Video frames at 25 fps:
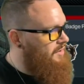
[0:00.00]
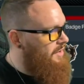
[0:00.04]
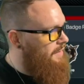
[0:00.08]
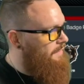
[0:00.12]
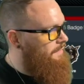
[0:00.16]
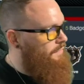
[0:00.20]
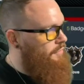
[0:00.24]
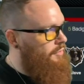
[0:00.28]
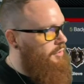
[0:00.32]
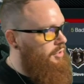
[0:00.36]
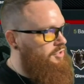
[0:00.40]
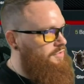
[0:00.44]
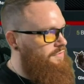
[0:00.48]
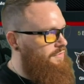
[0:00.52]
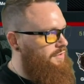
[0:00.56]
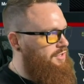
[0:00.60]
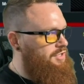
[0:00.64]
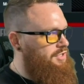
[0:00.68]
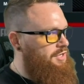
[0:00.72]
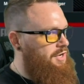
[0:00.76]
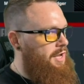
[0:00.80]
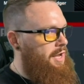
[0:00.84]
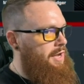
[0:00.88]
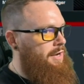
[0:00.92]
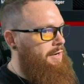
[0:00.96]
have footage of
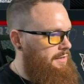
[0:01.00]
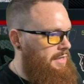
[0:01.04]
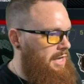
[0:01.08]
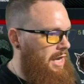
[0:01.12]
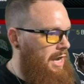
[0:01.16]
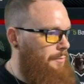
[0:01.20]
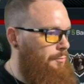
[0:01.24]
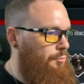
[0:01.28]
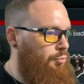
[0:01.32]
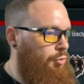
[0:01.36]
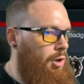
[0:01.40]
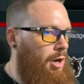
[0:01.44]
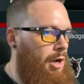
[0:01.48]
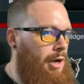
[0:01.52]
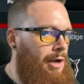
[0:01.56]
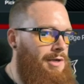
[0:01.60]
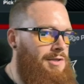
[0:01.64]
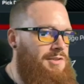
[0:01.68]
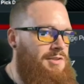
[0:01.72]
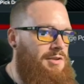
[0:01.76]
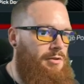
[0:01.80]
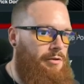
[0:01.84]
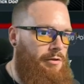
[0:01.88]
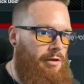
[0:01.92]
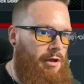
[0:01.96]
this yet, got
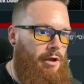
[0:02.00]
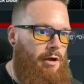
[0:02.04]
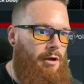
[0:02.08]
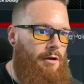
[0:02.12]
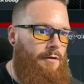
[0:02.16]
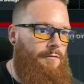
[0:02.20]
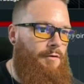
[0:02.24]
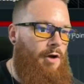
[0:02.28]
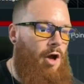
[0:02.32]
Bronze Glove.